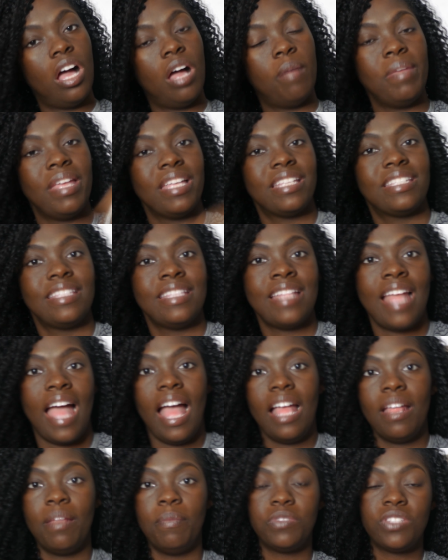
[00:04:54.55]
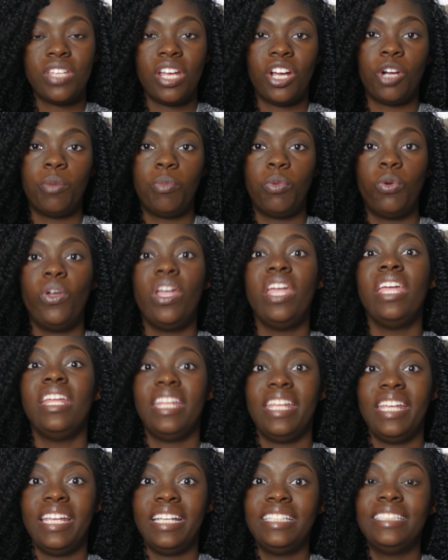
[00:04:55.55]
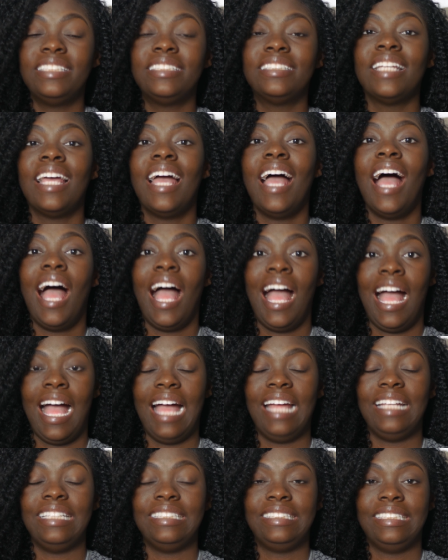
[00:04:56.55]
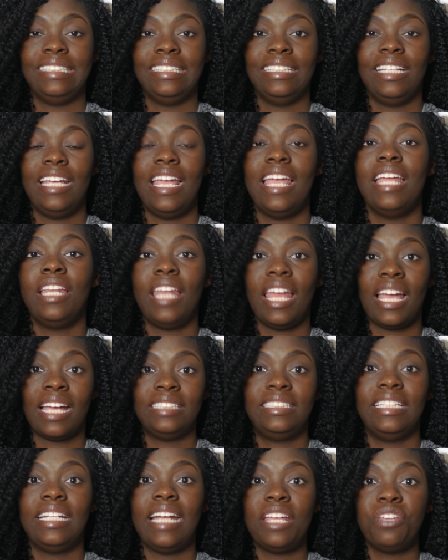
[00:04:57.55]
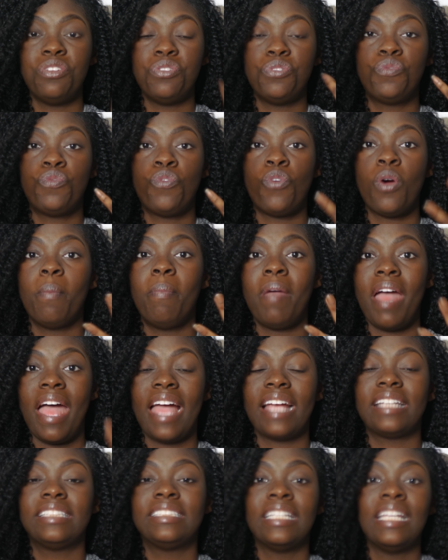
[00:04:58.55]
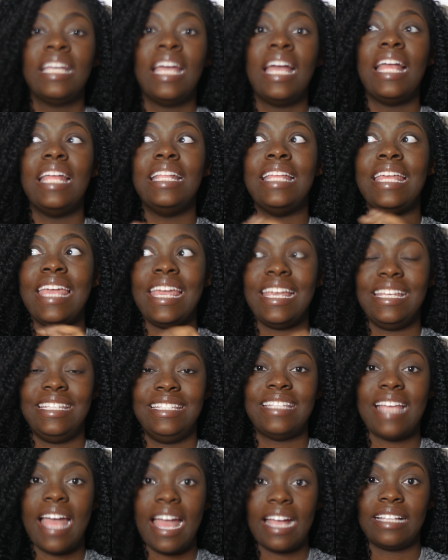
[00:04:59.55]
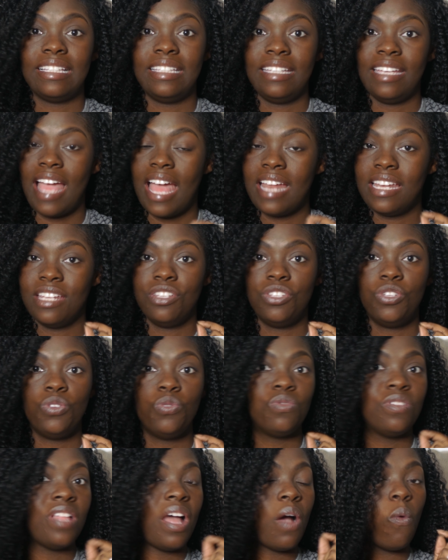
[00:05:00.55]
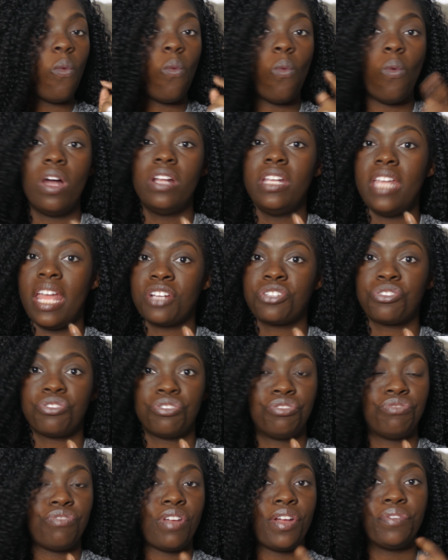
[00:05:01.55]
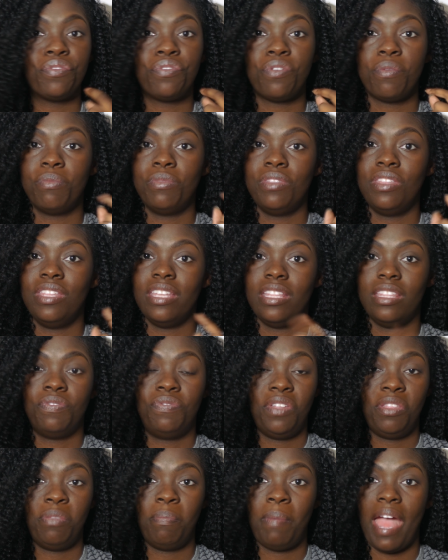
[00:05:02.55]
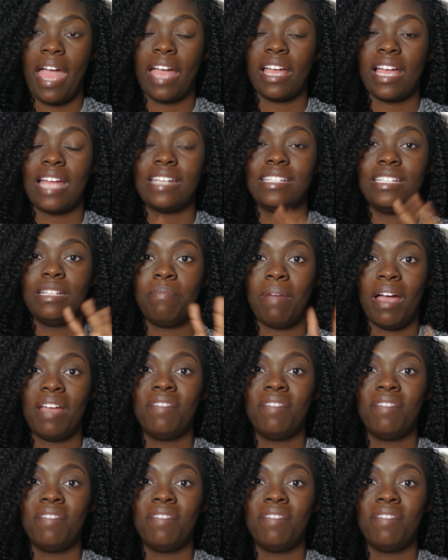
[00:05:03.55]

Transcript: It's not terrible, it is hot. And like I said, I used 4 packs. exactly. I didn't use not one extra strand from the 5th pack. I did buy